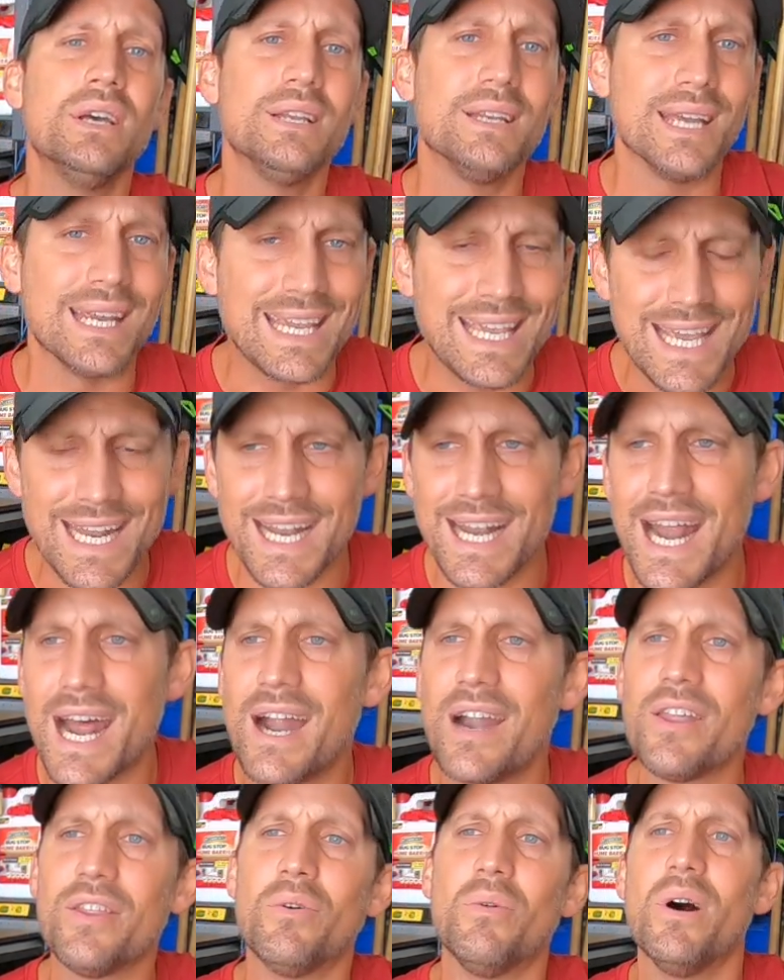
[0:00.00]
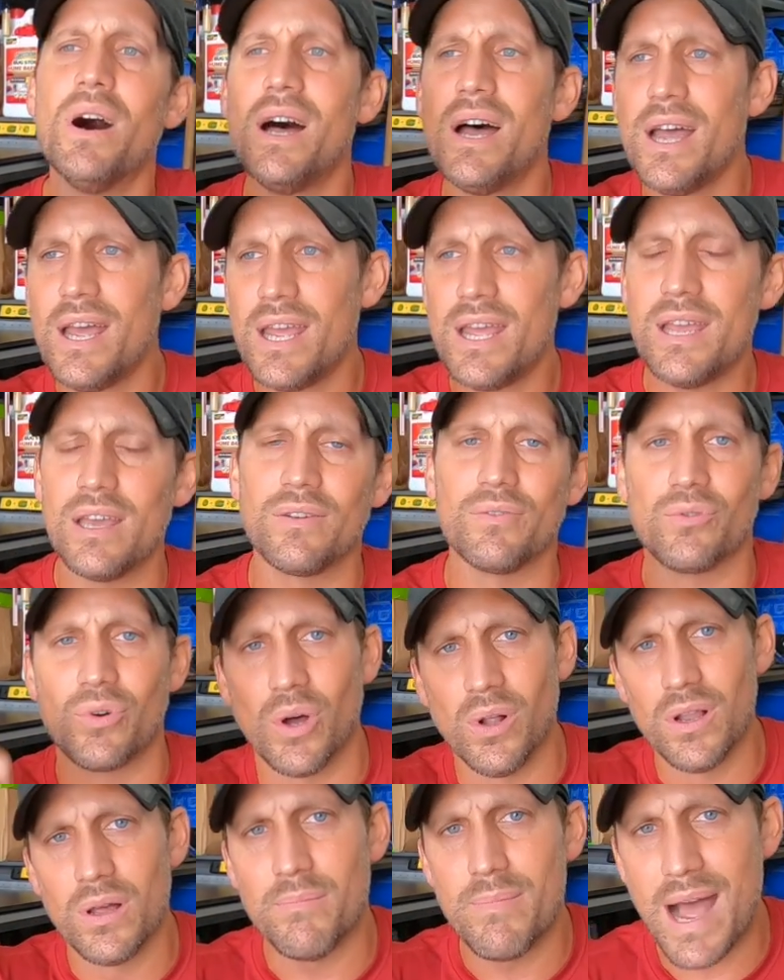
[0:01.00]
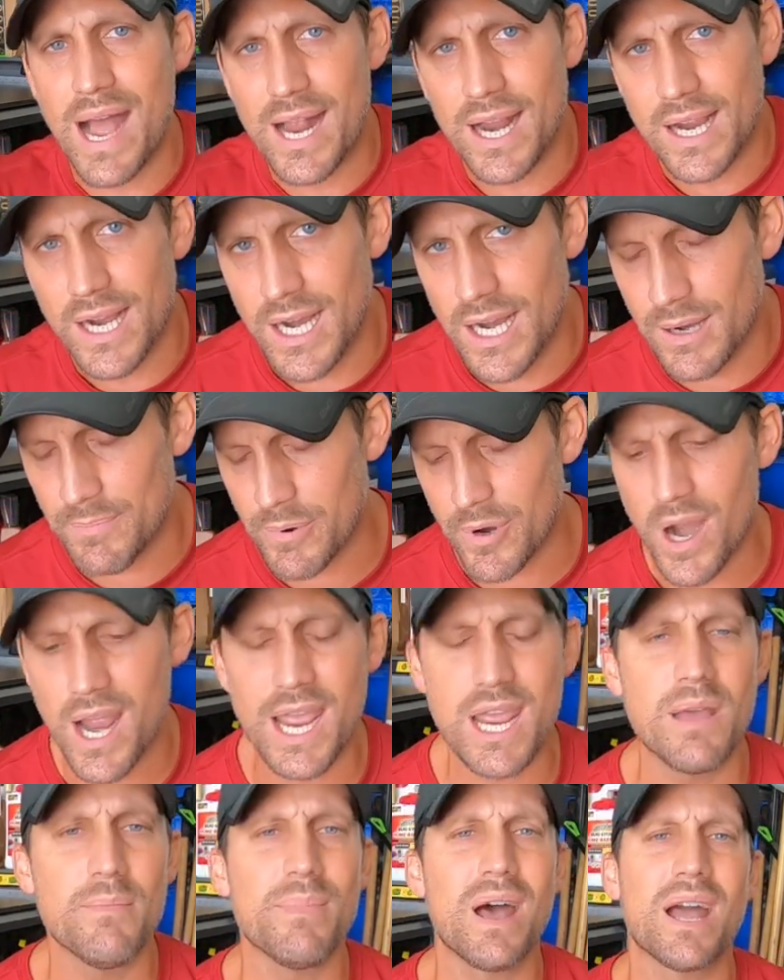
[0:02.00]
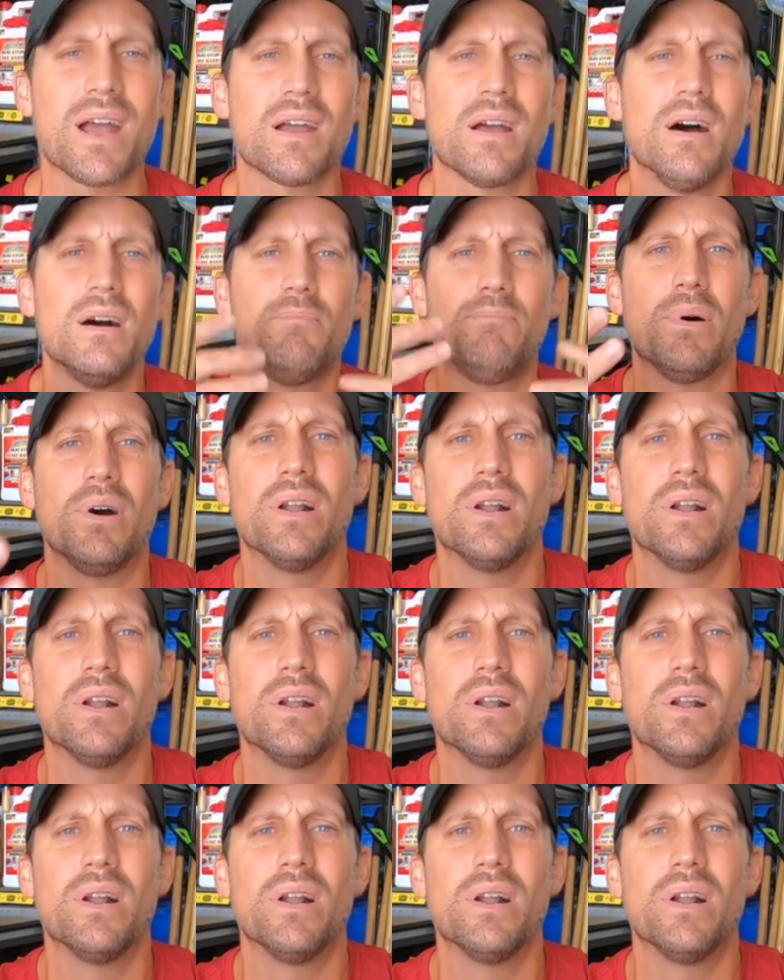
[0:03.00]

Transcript: to get it out of the way and roll it back up or hang it back up